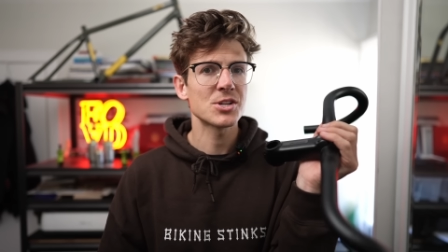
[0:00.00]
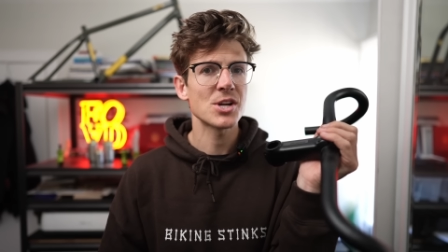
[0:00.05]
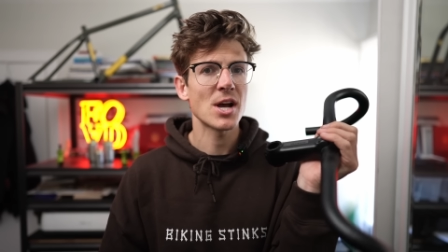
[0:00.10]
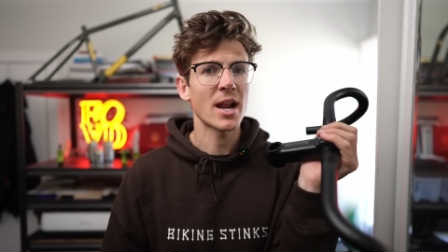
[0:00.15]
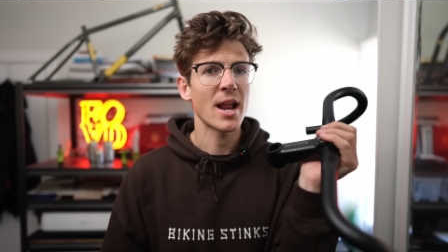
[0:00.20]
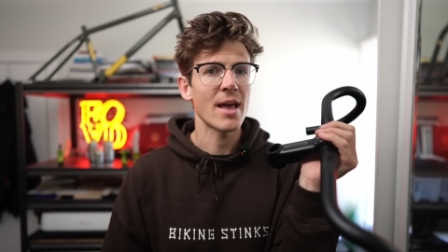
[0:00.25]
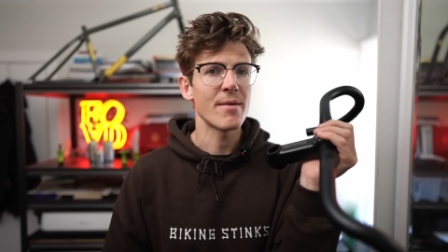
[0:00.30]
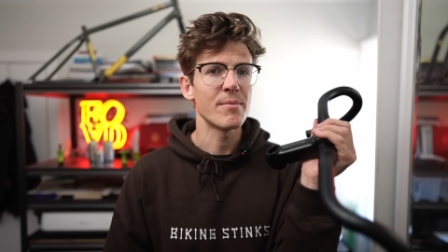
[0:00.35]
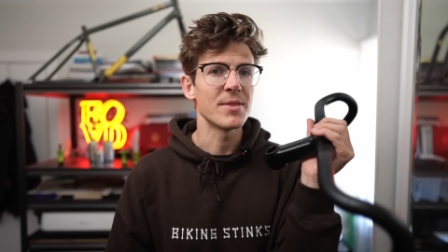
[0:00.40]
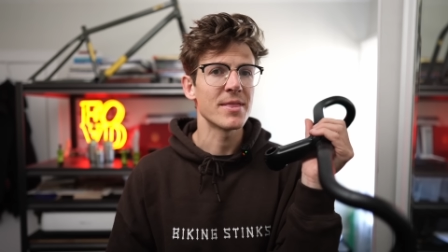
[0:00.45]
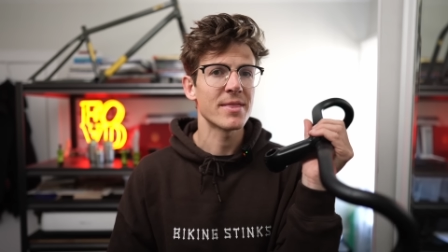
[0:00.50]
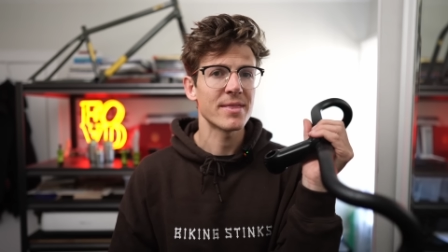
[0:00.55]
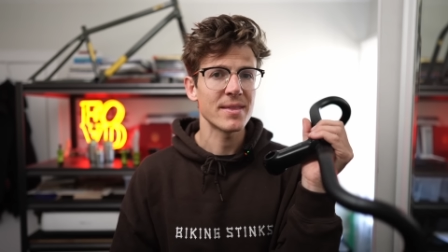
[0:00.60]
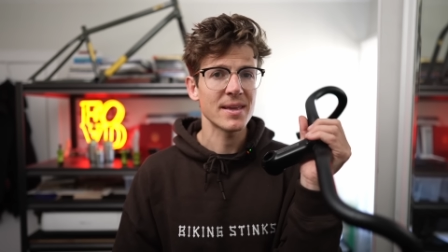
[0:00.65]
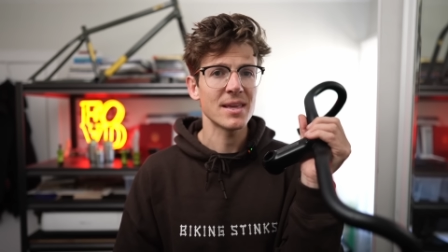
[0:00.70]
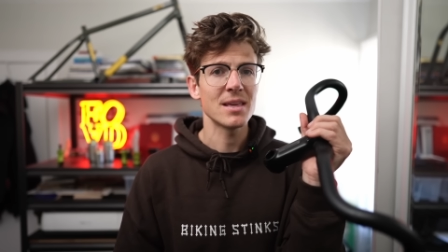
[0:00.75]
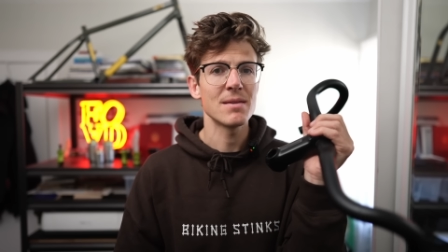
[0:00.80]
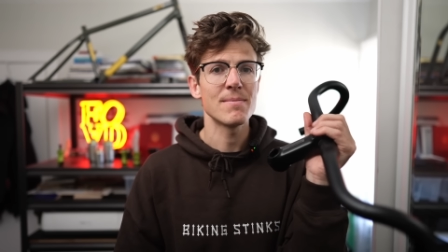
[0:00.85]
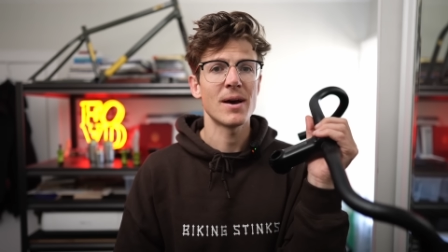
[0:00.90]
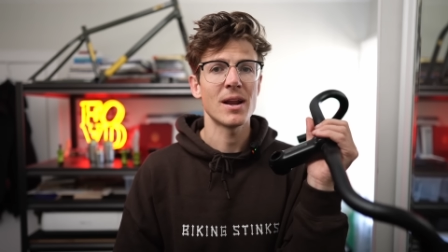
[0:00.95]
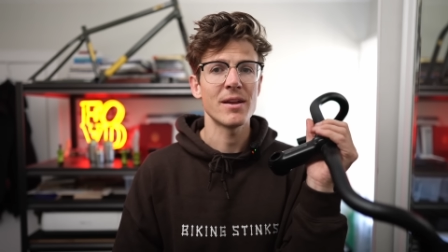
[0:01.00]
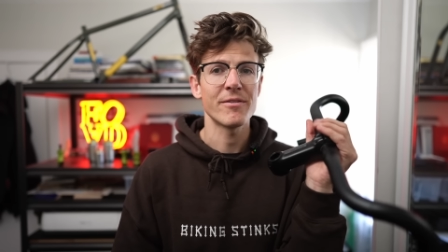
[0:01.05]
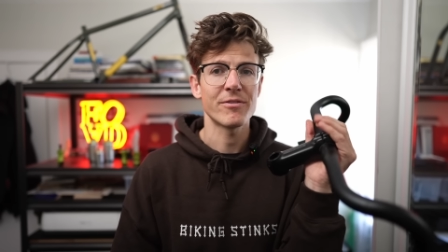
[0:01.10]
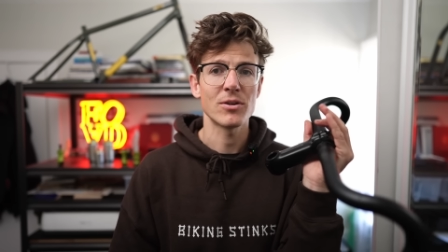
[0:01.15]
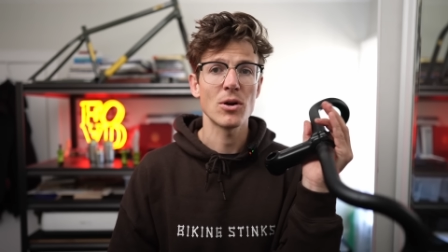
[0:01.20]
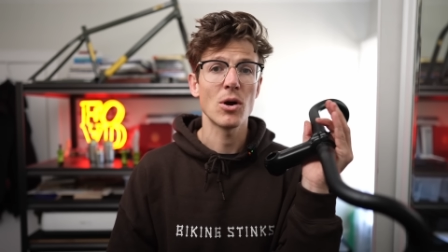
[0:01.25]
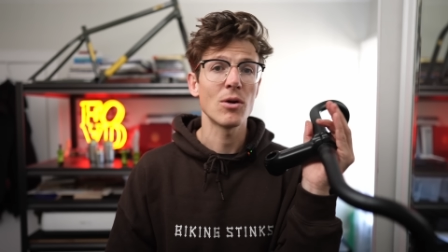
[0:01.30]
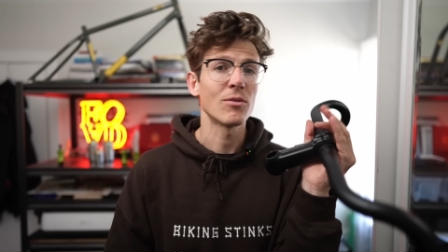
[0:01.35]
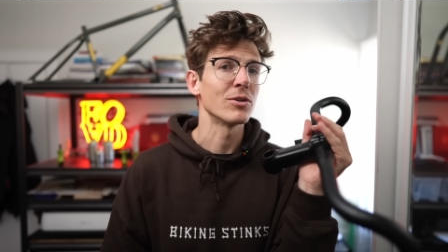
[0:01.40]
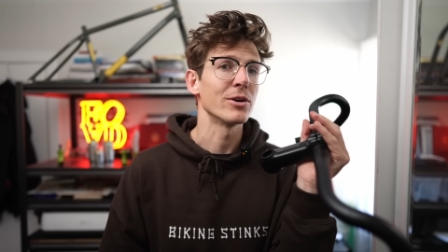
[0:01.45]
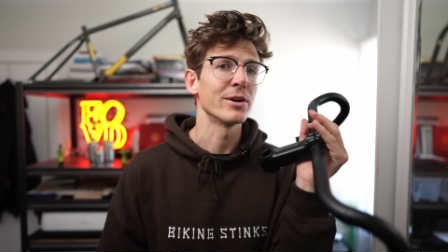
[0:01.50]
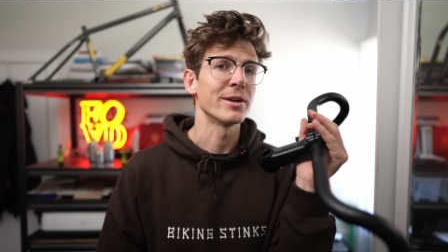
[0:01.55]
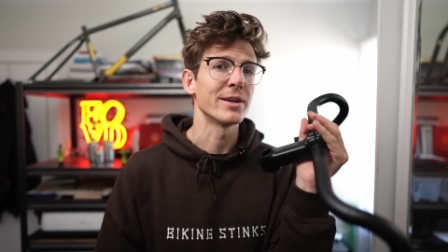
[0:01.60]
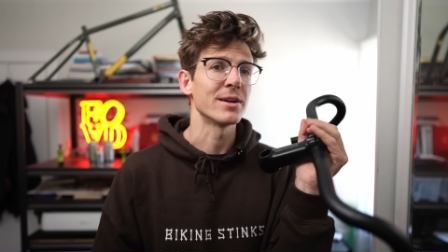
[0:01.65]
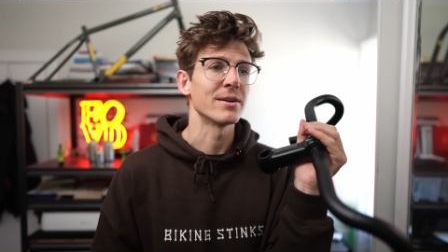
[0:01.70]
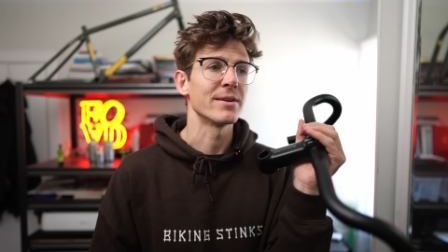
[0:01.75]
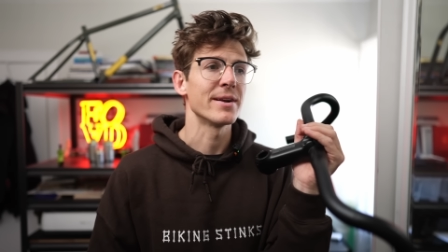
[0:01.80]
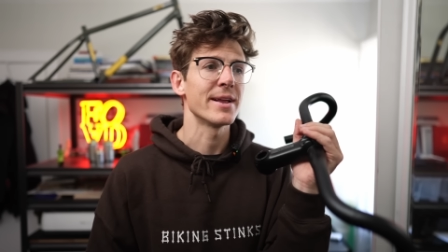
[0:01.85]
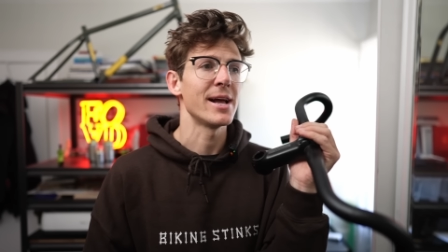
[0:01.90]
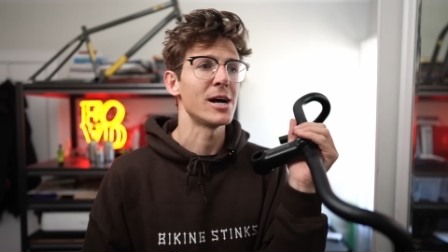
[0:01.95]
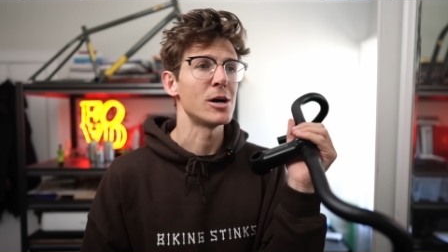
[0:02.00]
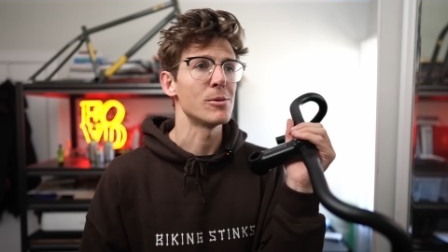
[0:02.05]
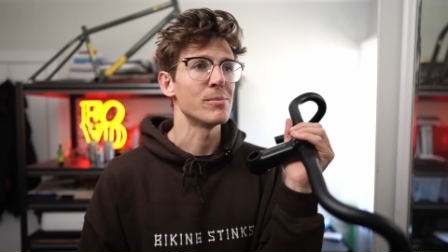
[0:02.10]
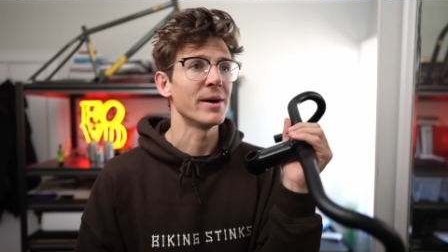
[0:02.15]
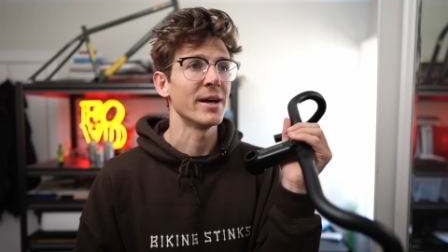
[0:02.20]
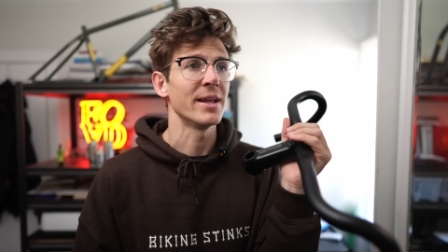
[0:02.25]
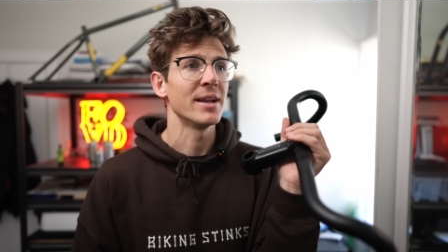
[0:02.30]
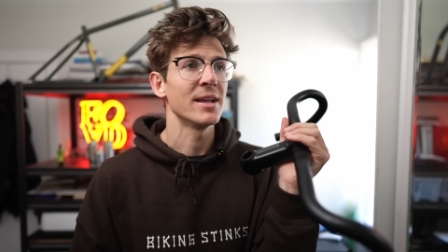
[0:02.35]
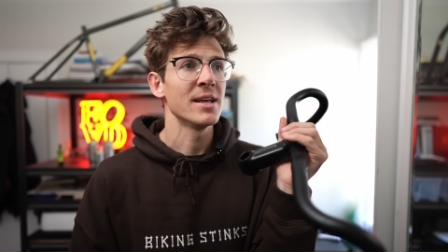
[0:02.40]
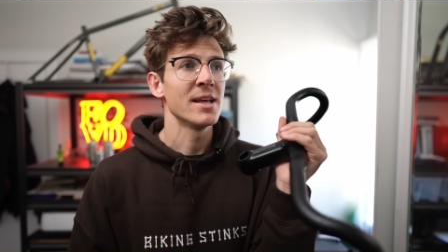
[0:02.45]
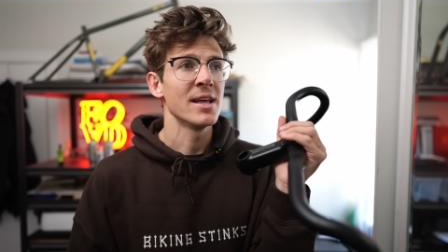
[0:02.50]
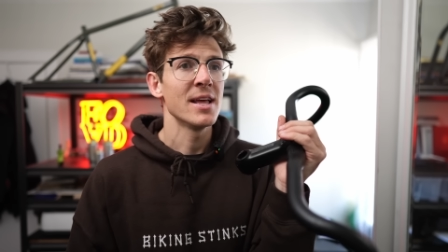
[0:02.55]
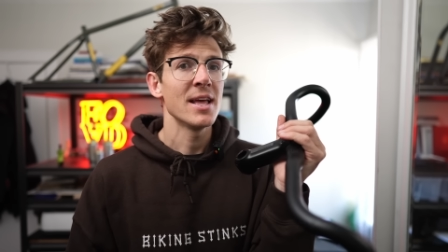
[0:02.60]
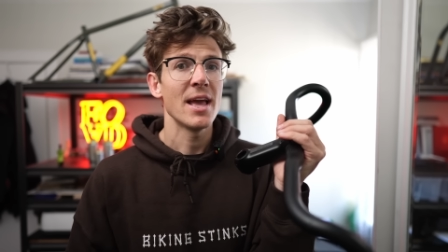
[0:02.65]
shot. I've been thinking about it for over a year now, but